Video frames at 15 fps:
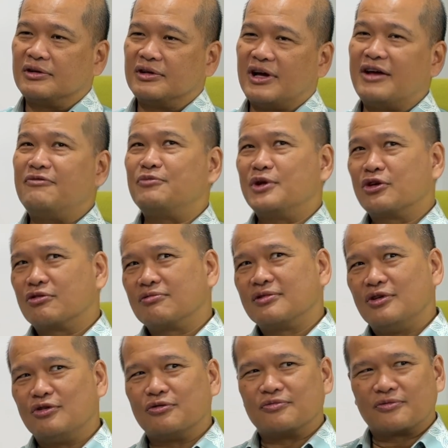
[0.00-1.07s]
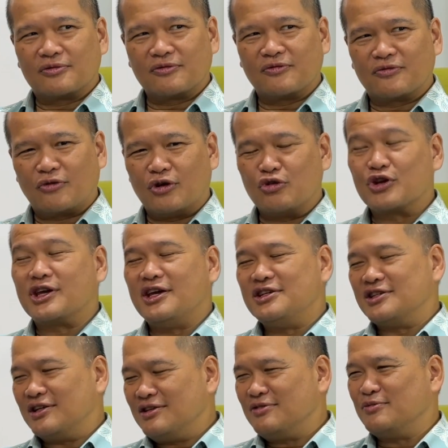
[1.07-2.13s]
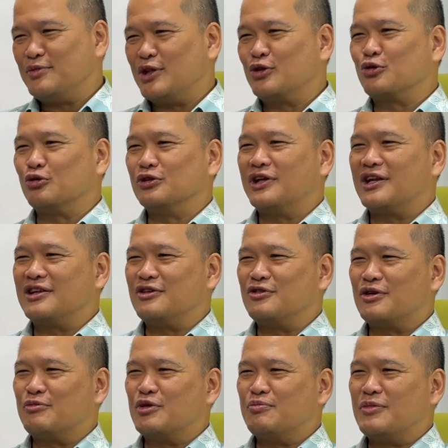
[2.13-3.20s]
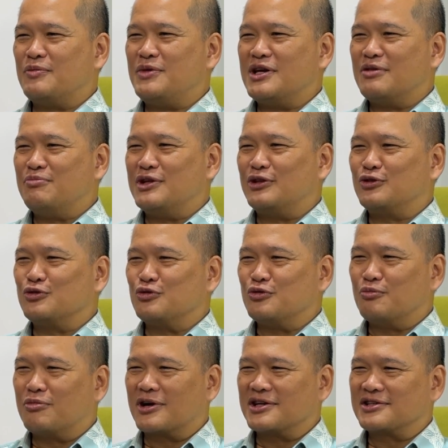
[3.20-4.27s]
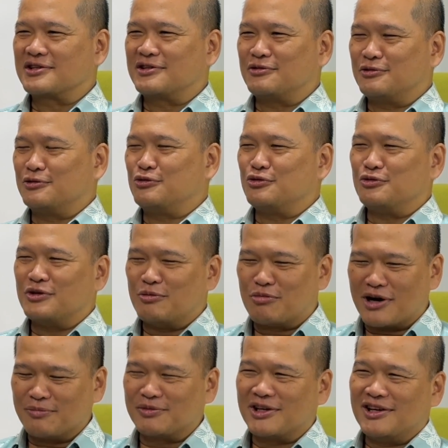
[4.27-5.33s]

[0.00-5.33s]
have been, on occasion, I've been told that I'm maybe a bit too brusque or too abrupt